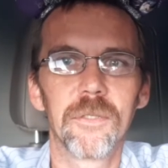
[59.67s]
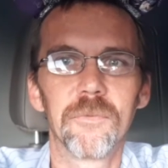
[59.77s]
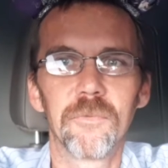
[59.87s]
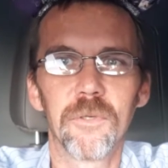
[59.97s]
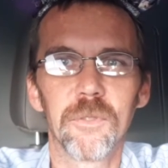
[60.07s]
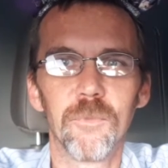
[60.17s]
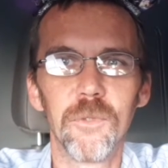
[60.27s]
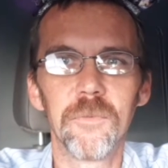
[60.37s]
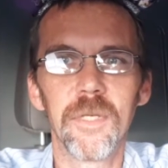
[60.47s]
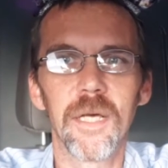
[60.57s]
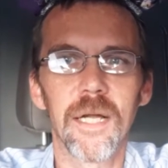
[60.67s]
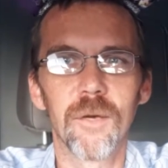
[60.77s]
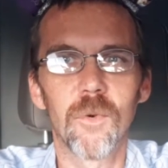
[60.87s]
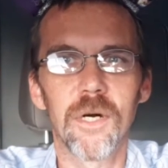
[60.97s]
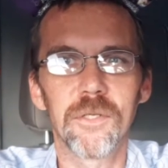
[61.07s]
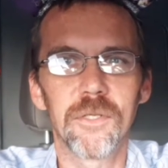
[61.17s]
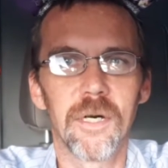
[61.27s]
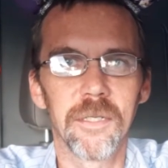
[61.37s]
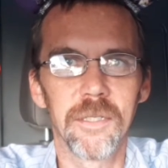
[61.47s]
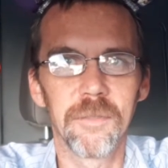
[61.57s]
the first movie that I watched
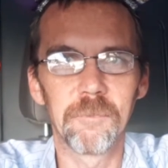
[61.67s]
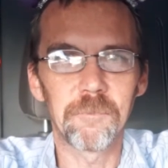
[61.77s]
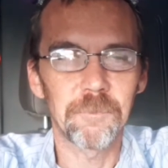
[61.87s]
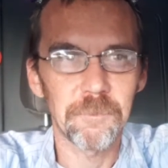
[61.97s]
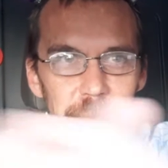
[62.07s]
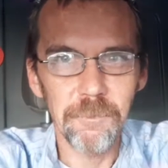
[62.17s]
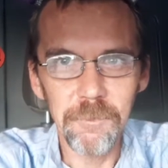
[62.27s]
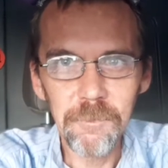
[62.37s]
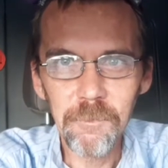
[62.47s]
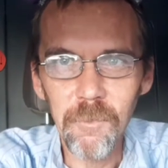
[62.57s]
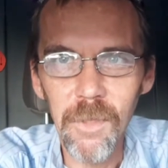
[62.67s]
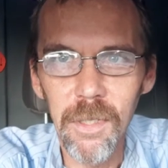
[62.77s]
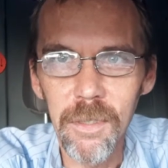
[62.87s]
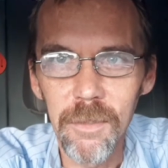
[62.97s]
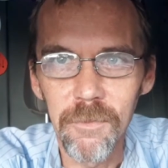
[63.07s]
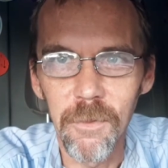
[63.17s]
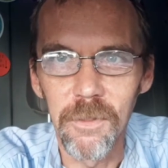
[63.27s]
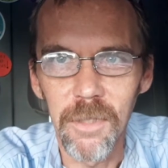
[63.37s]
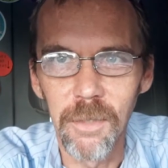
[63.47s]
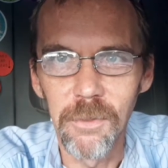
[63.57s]
on it. Of
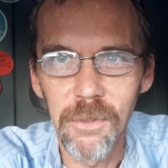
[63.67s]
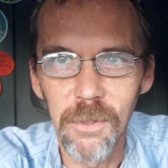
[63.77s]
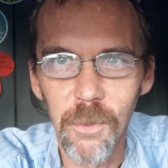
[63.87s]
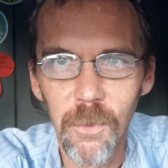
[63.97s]
course, that was Snow